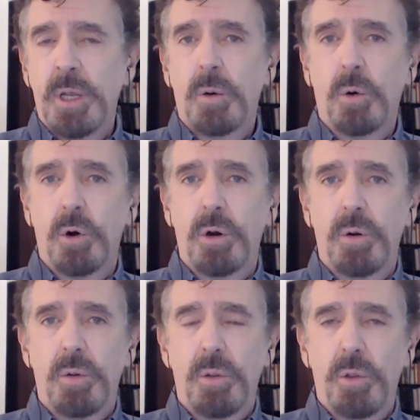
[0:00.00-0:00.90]

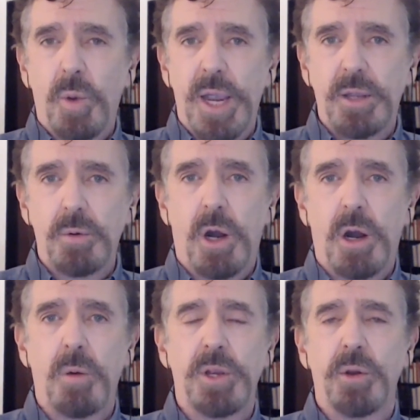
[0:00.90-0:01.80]
or the way you
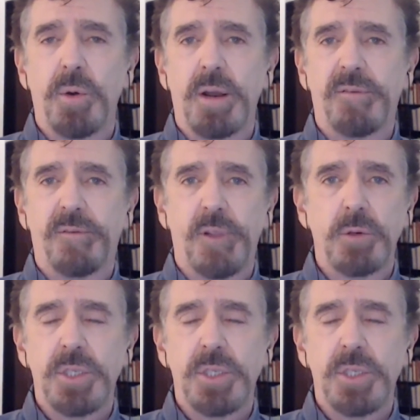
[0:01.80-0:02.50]
are when you're in a flow